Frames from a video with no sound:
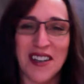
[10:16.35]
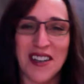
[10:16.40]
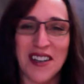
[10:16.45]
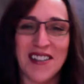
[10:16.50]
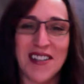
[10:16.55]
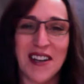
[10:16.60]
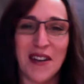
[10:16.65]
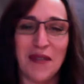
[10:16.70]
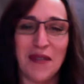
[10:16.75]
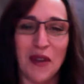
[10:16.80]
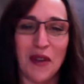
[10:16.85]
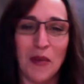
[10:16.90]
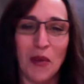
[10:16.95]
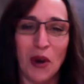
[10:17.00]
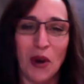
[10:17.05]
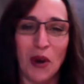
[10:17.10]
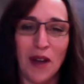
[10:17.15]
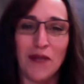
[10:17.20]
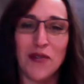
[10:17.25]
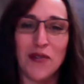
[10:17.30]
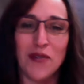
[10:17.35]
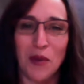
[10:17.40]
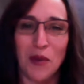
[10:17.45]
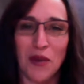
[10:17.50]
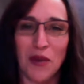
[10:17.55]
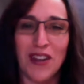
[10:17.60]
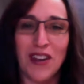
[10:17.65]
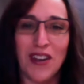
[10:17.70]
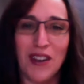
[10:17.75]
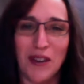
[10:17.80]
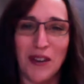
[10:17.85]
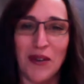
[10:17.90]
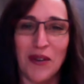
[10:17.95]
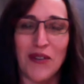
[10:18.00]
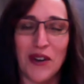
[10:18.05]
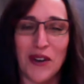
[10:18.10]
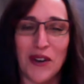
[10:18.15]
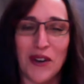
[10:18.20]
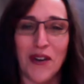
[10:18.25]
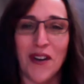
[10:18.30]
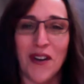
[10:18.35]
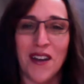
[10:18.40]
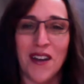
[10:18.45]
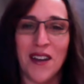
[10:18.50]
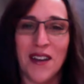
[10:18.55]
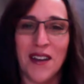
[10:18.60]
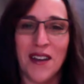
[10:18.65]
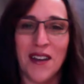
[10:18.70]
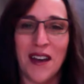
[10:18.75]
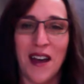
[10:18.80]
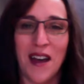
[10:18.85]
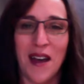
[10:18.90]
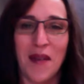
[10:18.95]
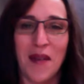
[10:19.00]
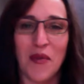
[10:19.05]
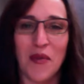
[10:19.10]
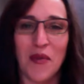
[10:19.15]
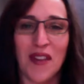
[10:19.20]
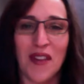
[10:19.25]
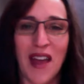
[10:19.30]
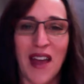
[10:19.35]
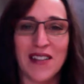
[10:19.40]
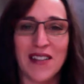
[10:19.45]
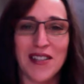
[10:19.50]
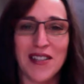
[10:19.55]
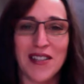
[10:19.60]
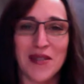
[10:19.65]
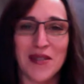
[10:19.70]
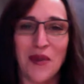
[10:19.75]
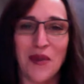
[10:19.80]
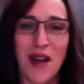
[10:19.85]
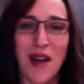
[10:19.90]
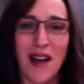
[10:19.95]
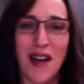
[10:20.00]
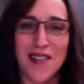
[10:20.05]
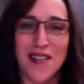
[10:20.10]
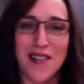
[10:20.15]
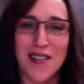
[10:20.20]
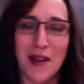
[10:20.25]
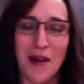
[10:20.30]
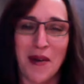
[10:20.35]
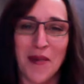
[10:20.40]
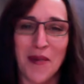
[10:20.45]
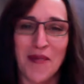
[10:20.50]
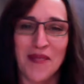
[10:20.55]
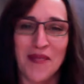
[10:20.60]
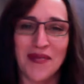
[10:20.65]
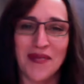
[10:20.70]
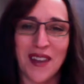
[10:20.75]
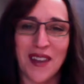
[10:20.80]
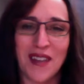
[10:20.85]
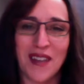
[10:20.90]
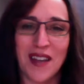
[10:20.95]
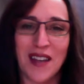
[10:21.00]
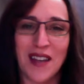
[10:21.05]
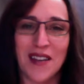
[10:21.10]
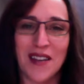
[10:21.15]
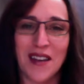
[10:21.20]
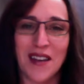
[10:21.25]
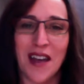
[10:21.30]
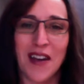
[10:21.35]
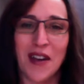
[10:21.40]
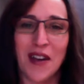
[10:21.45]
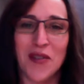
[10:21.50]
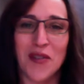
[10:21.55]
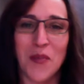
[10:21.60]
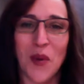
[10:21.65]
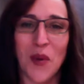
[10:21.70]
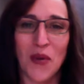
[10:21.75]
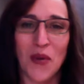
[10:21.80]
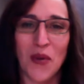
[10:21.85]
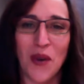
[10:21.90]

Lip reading: is going to feel more comfortable with you if you're relaxed as well. So that kind of goes both ways.